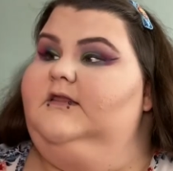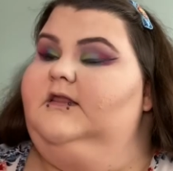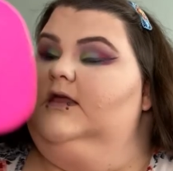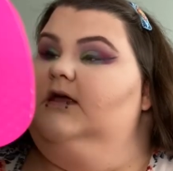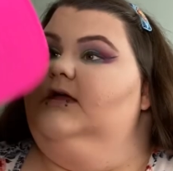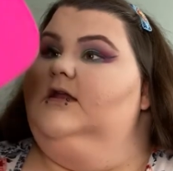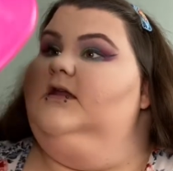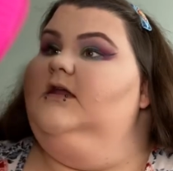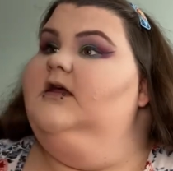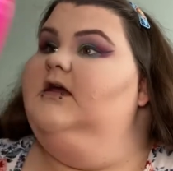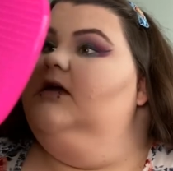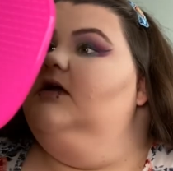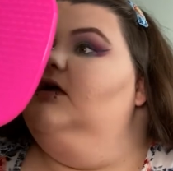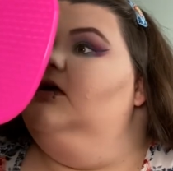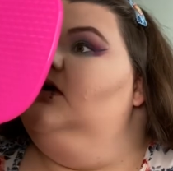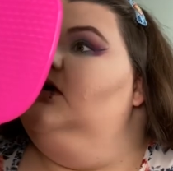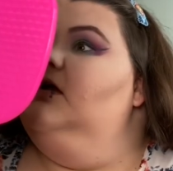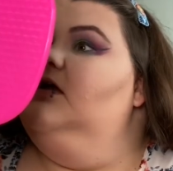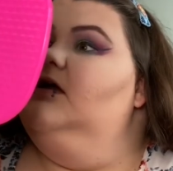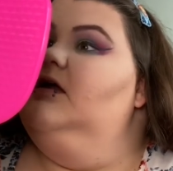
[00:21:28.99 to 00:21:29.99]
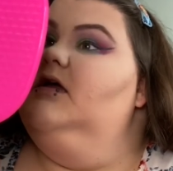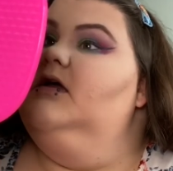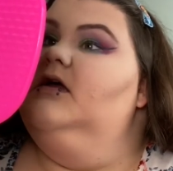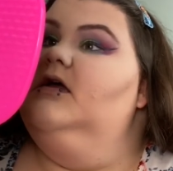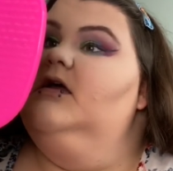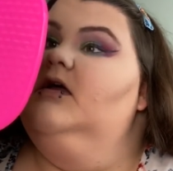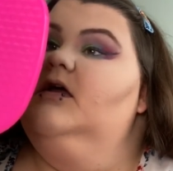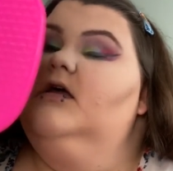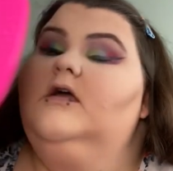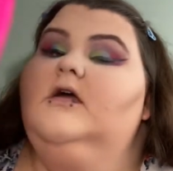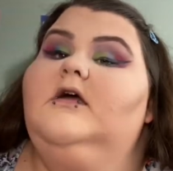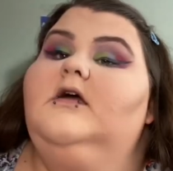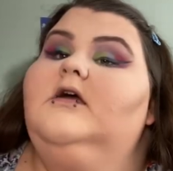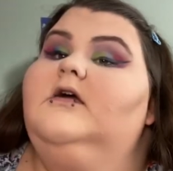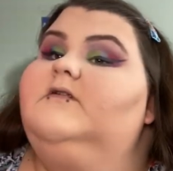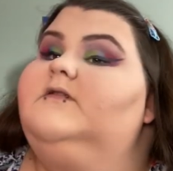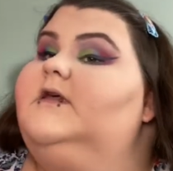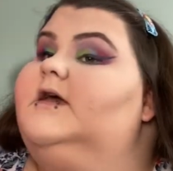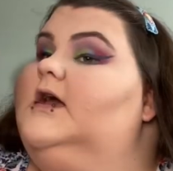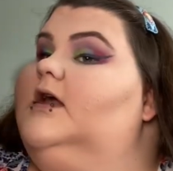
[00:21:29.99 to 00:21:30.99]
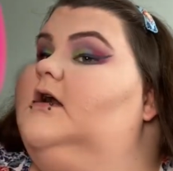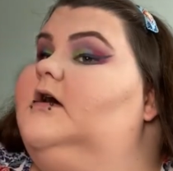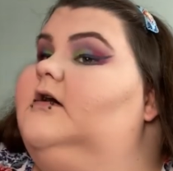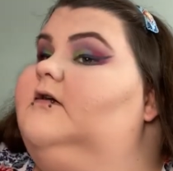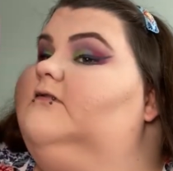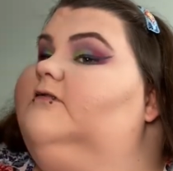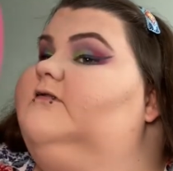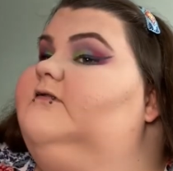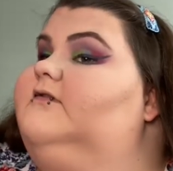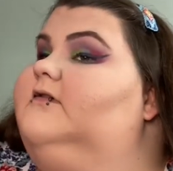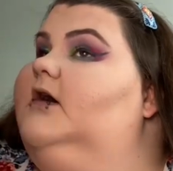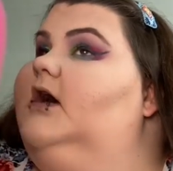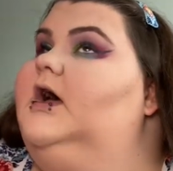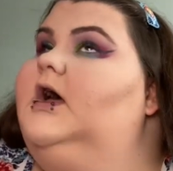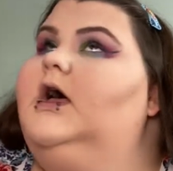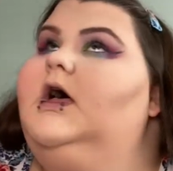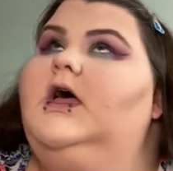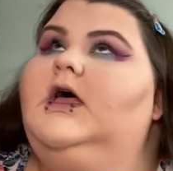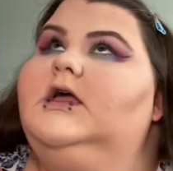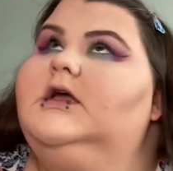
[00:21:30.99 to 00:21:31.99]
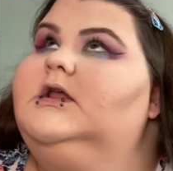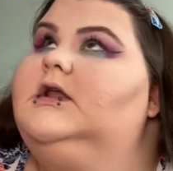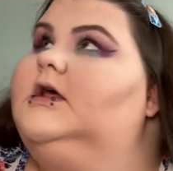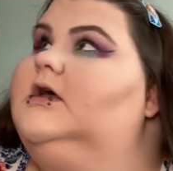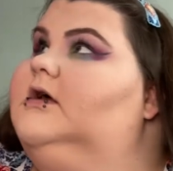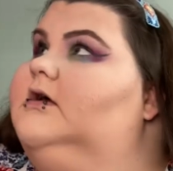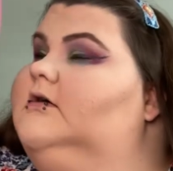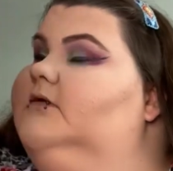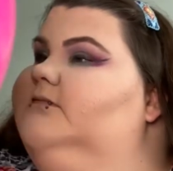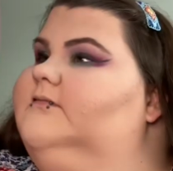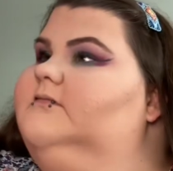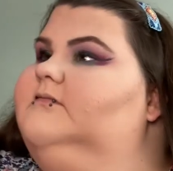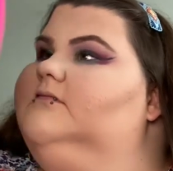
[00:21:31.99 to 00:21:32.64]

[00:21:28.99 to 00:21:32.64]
then they get all fucked up.